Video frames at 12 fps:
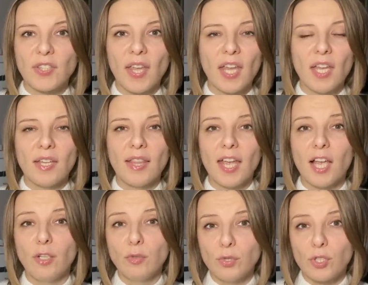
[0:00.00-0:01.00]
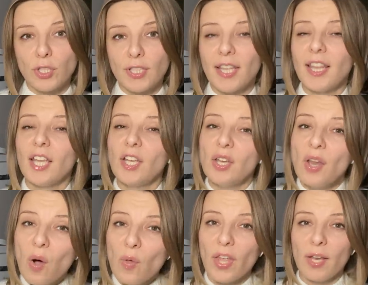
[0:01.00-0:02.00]
They they are losers, and they
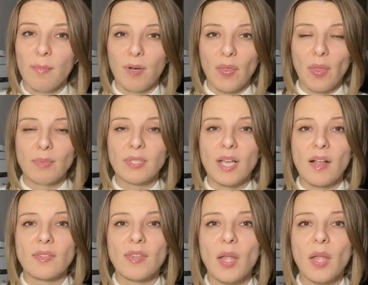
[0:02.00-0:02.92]
know that about themselves.